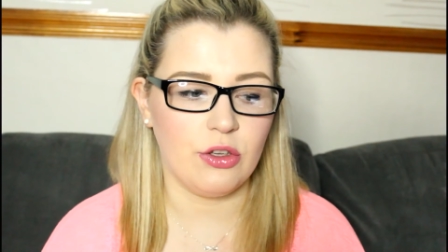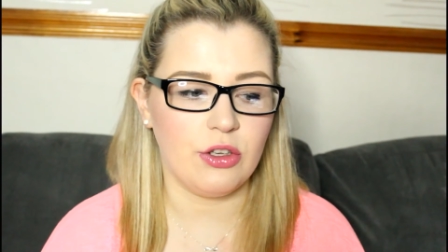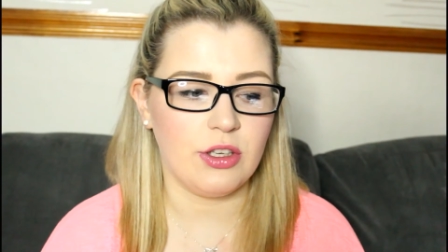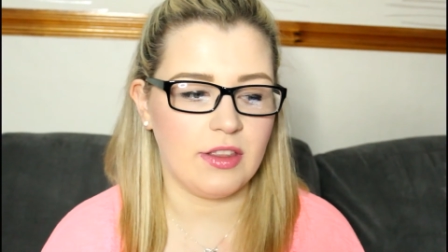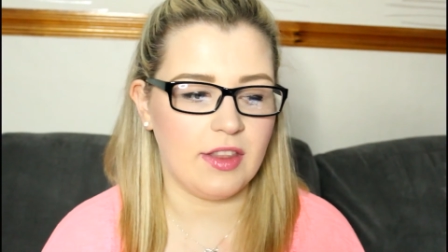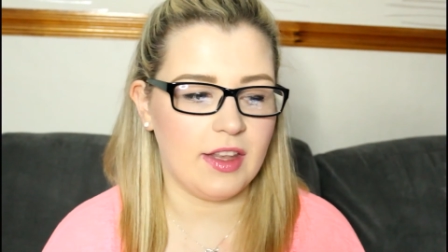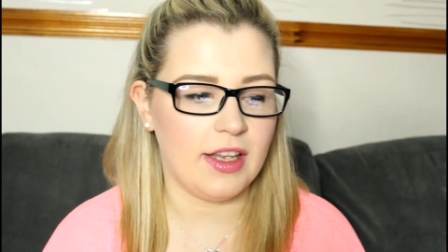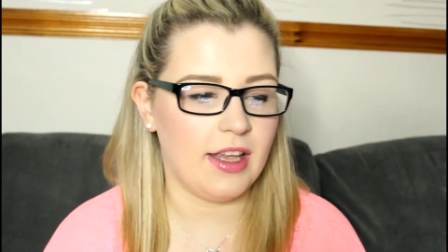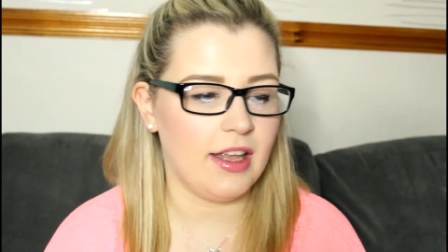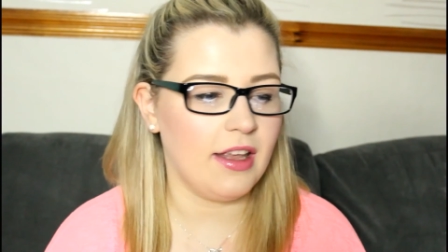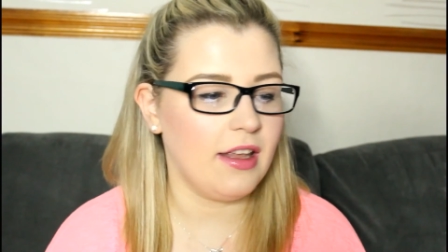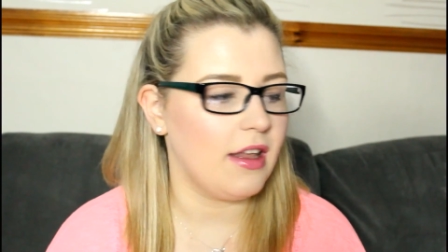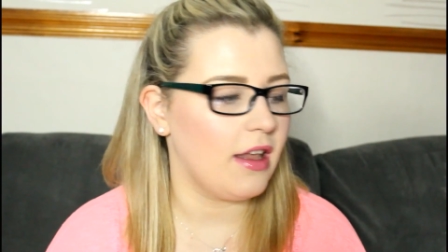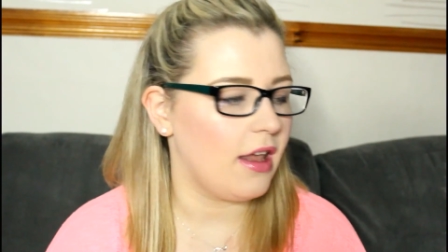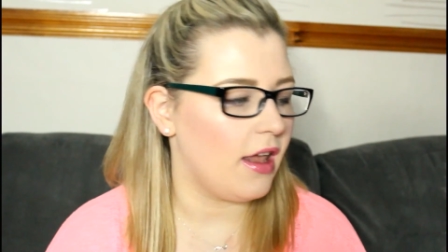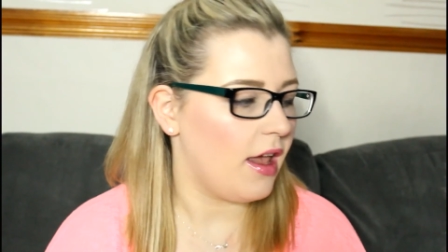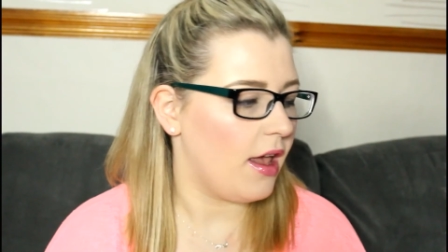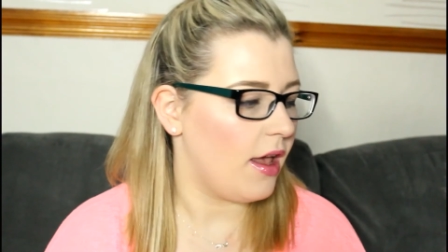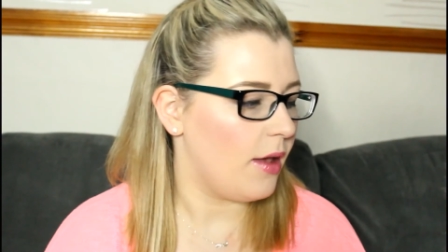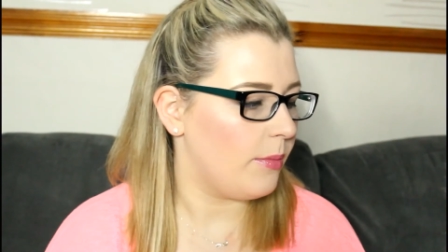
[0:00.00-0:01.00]
look there.
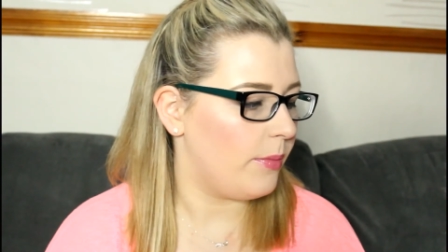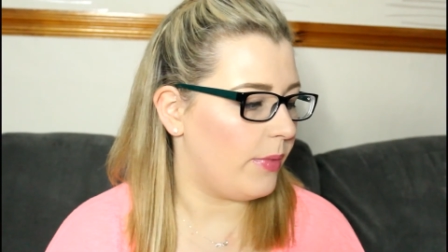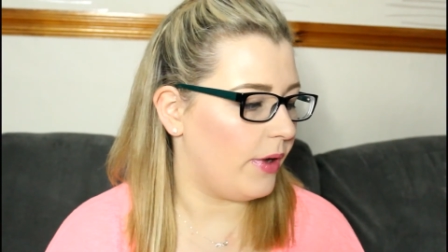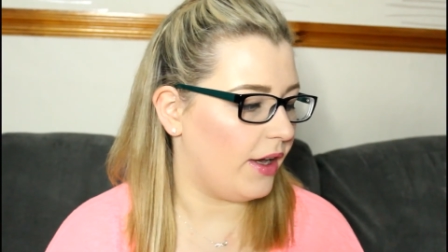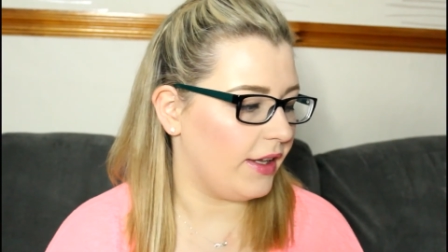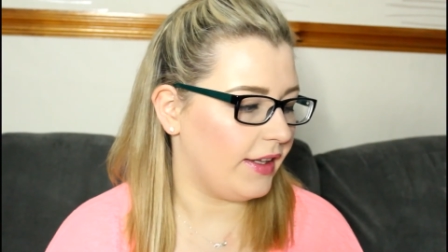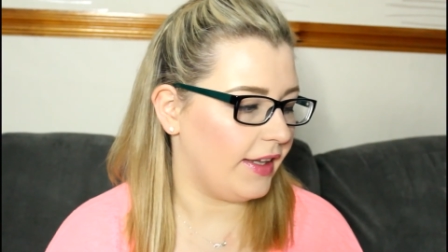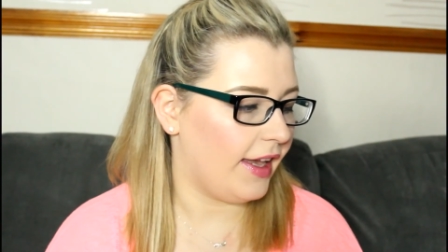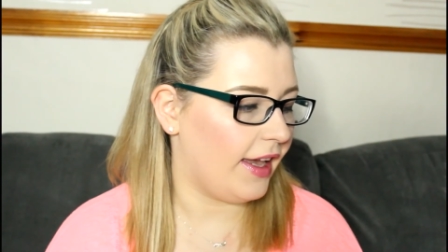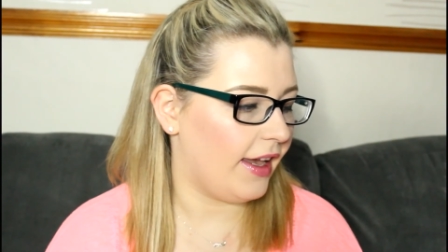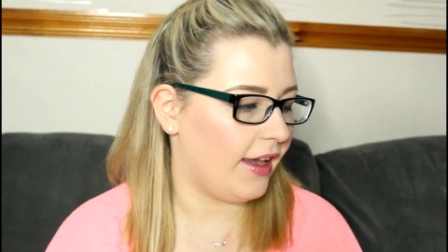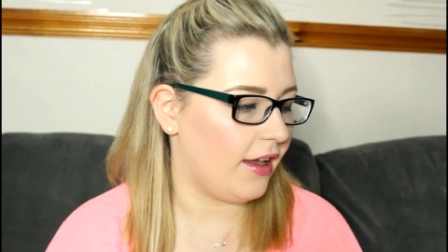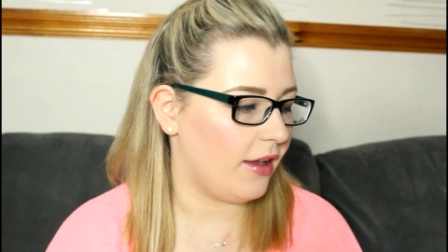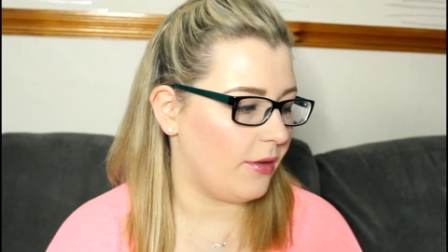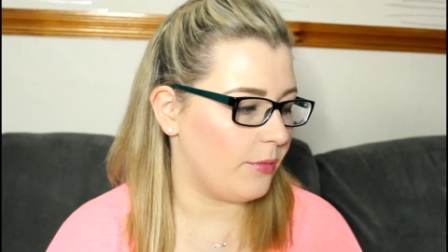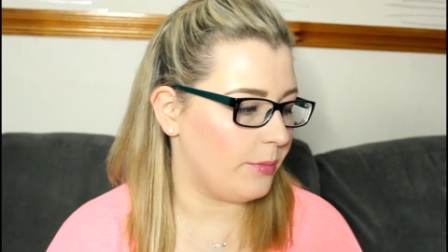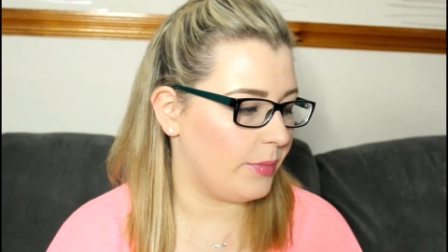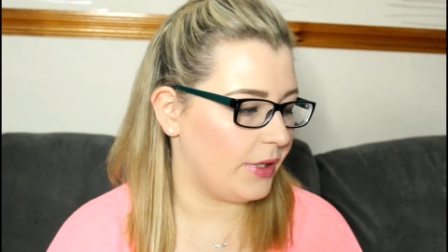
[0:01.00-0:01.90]
But yeah,